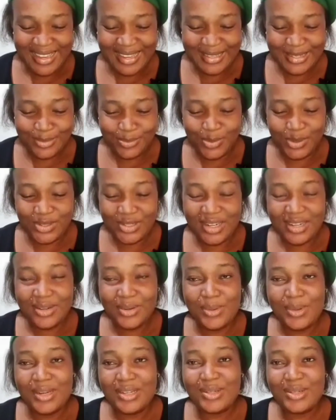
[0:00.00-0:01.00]
Especially
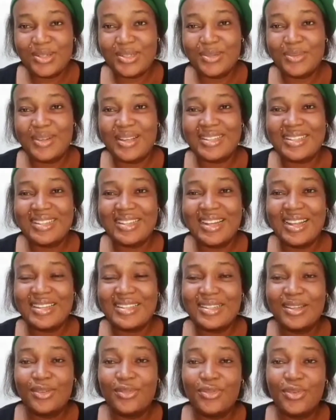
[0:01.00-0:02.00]
relationship that has
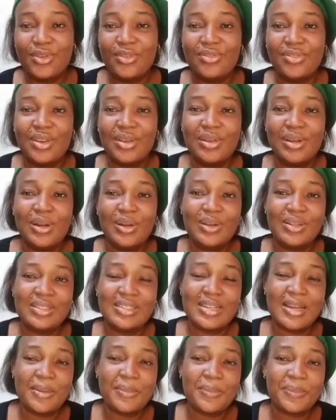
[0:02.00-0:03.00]
lasted for a very long
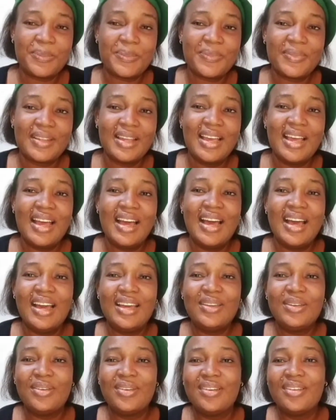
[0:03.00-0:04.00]
time,
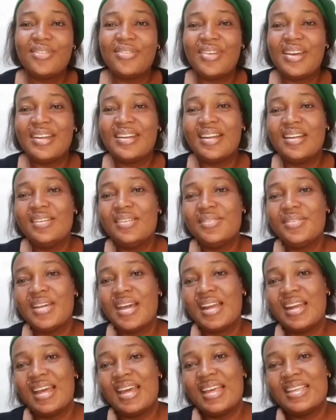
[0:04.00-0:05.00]
and you will finally
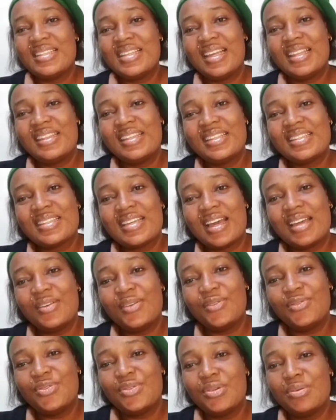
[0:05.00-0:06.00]
realize that this
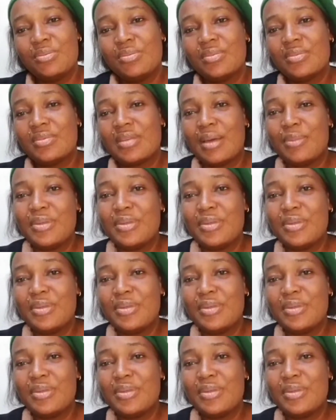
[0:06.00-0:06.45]
kind of dream,